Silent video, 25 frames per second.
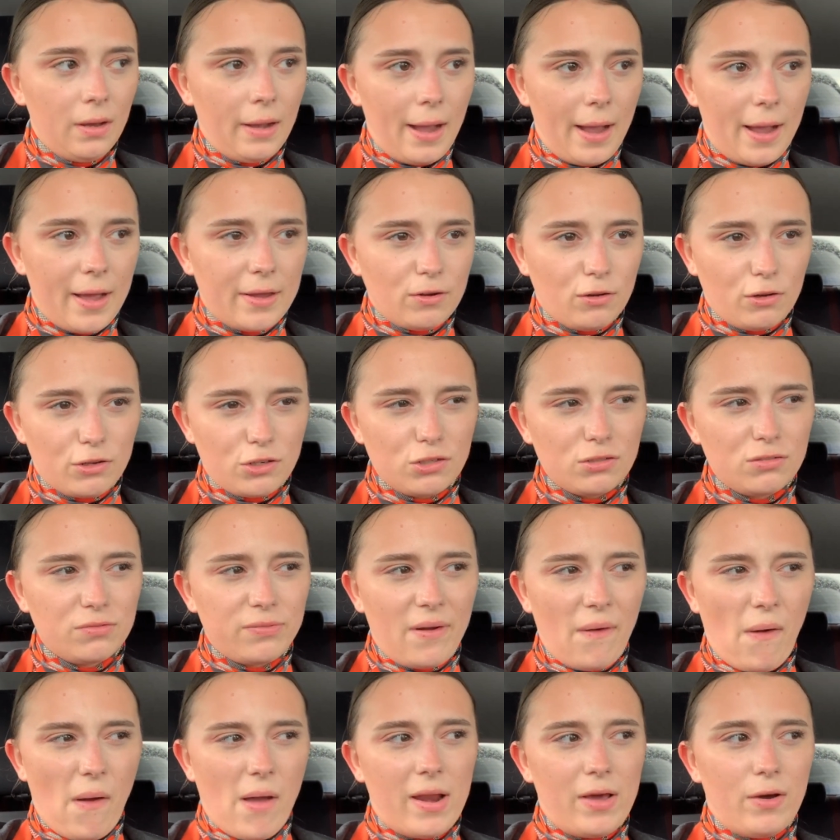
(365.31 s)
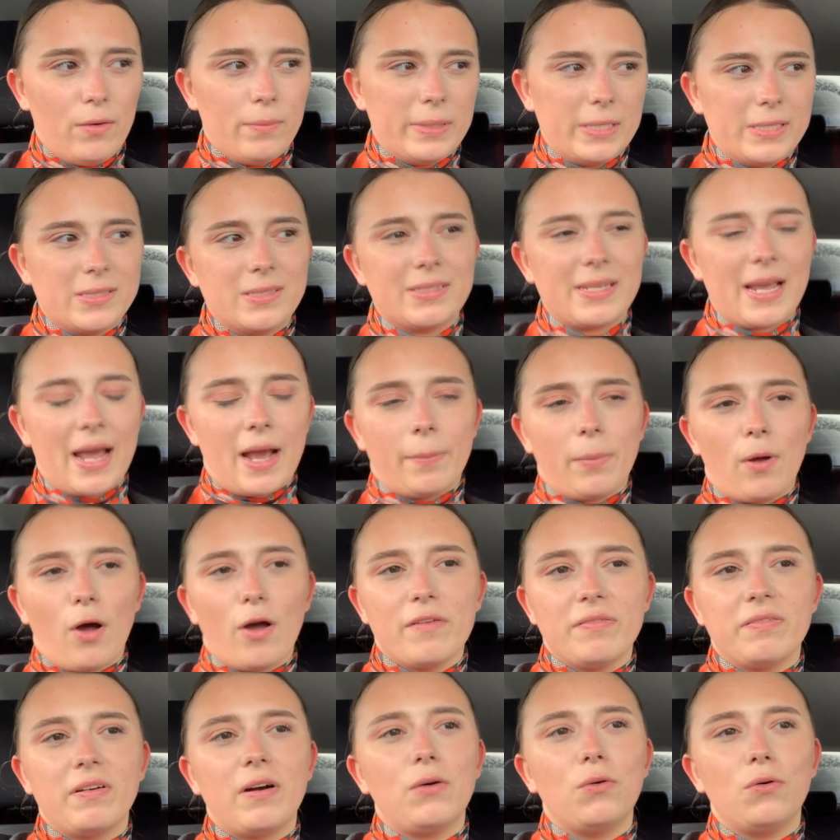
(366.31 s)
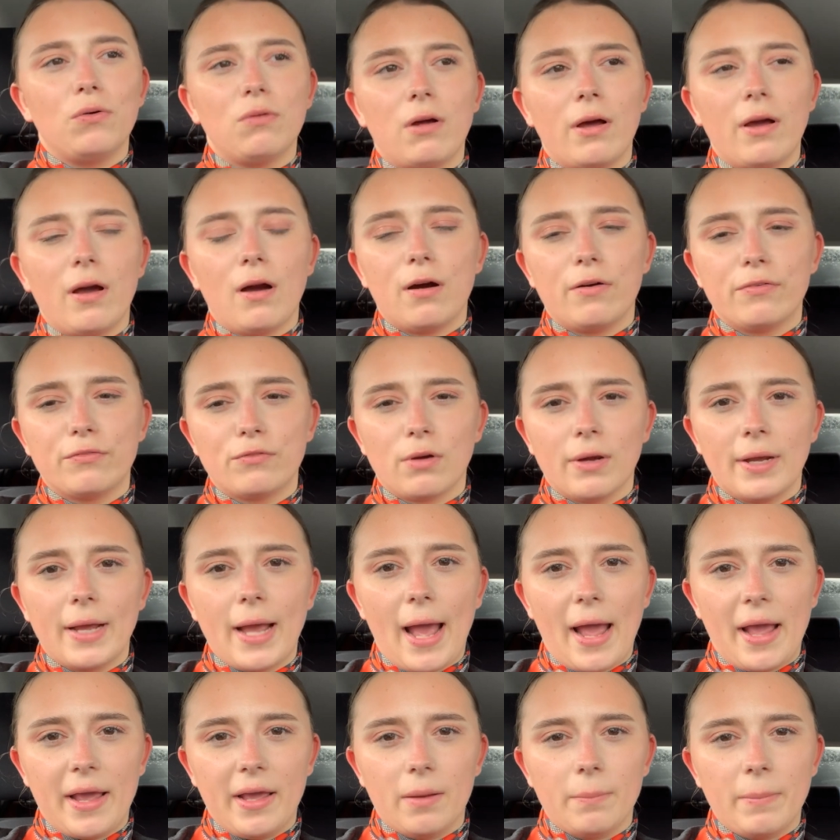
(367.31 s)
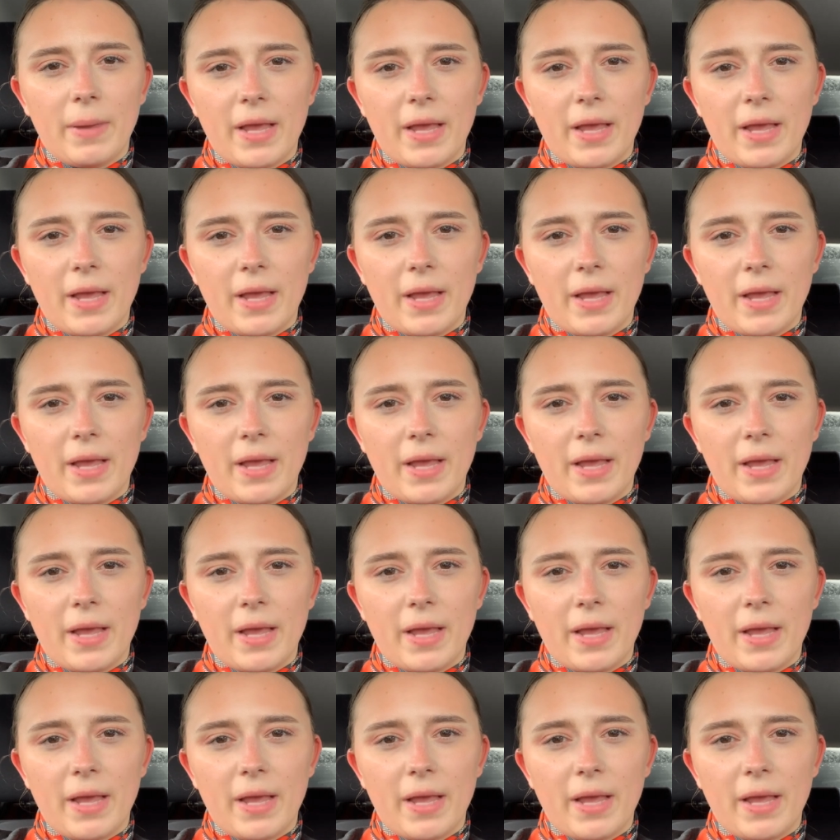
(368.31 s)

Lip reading: And I just felt a little bit sick, but I felt all right after I ate.